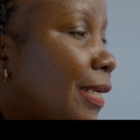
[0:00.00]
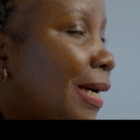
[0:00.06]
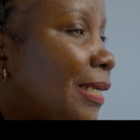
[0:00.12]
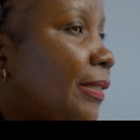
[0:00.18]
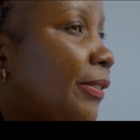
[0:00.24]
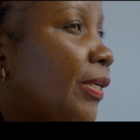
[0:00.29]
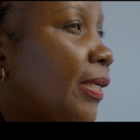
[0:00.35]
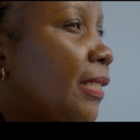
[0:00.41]

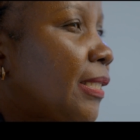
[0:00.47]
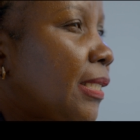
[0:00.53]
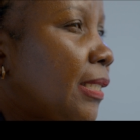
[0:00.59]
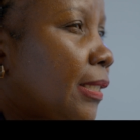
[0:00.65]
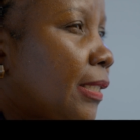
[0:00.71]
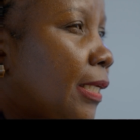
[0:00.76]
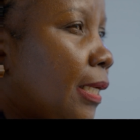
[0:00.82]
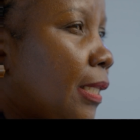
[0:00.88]
has
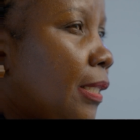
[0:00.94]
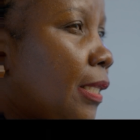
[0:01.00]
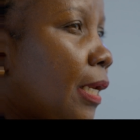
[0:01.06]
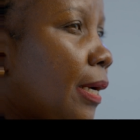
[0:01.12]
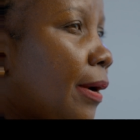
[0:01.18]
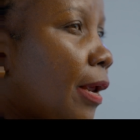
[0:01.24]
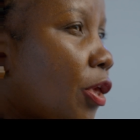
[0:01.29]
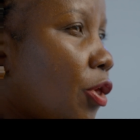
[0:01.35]
resisted
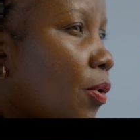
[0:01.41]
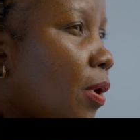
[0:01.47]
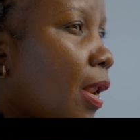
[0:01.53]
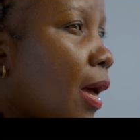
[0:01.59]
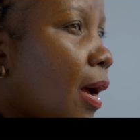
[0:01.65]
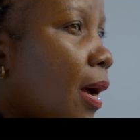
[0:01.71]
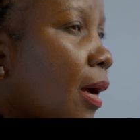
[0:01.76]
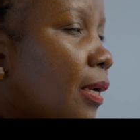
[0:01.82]
the
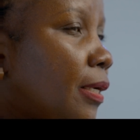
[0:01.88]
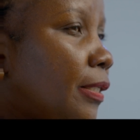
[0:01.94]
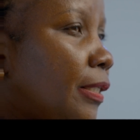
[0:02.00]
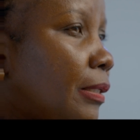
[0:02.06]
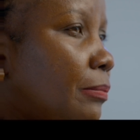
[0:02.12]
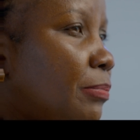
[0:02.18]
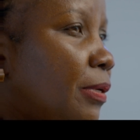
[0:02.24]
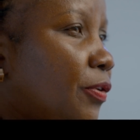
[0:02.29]
regular
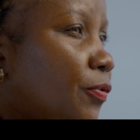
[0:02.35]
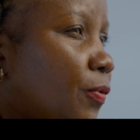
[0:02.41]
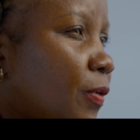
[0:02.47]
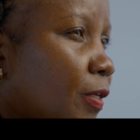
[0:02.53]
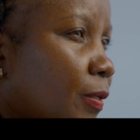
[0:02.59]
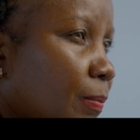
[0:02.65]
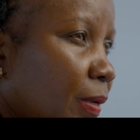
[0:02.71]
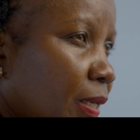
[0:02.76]
TB
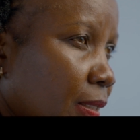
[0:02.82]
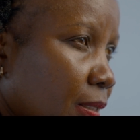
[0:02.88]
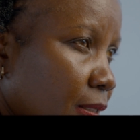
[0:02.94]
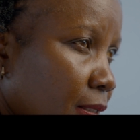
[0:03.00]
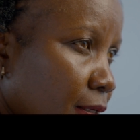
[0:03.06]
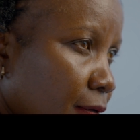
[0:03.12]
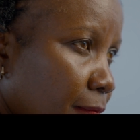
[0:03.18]
treatments.